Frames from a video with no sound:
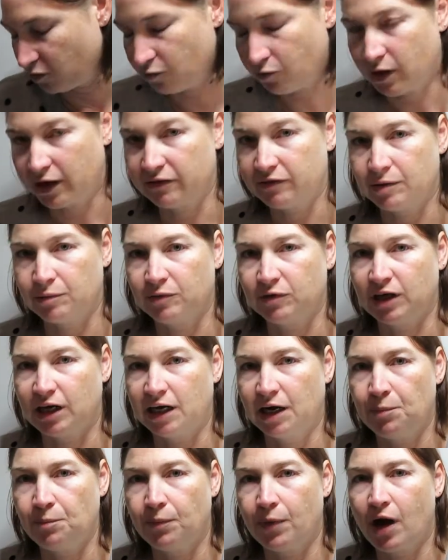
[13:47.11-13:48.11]
One of them I
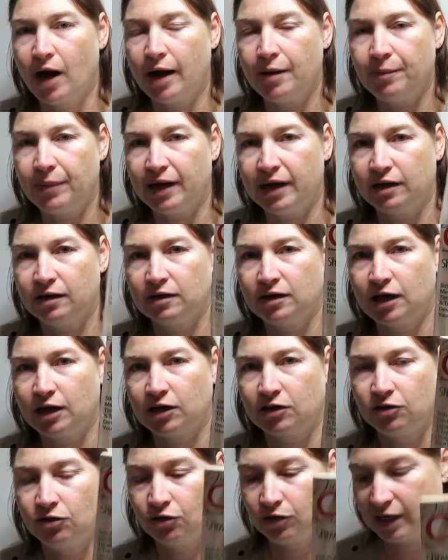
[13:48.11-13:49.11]
don't buy, but I
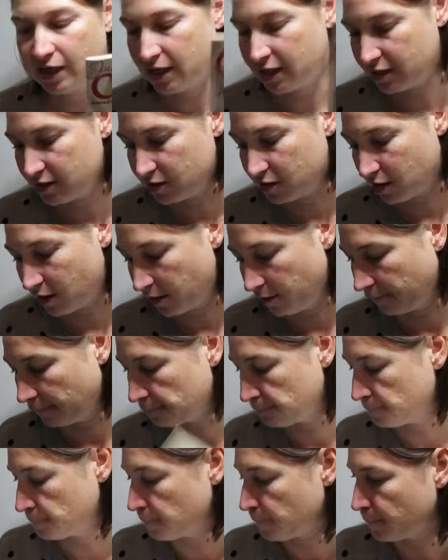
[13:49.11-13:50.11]
could look in it. So,
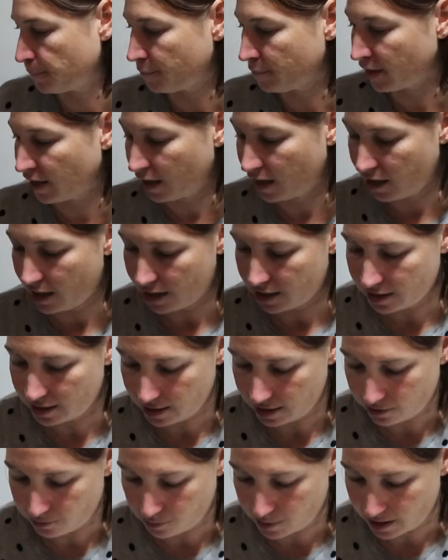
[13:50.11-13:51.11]
and
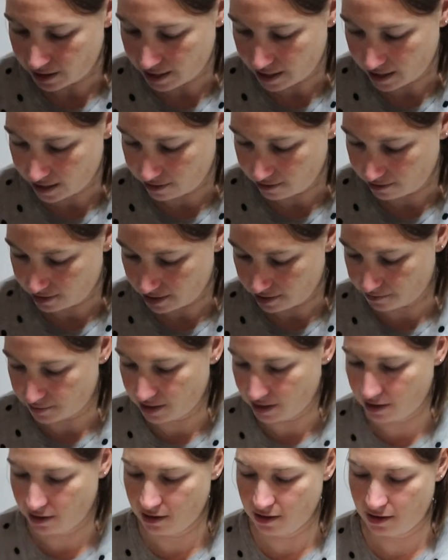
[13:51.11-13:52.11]
this one had some.